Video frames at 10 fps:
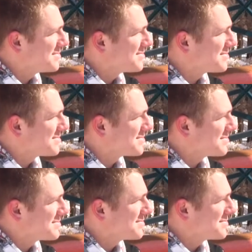
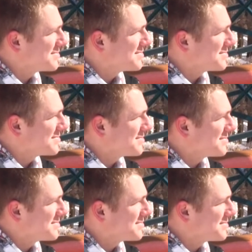
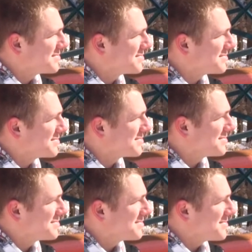
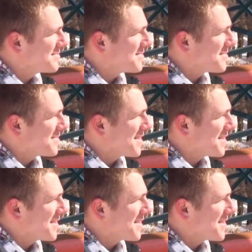This person isn't speaking.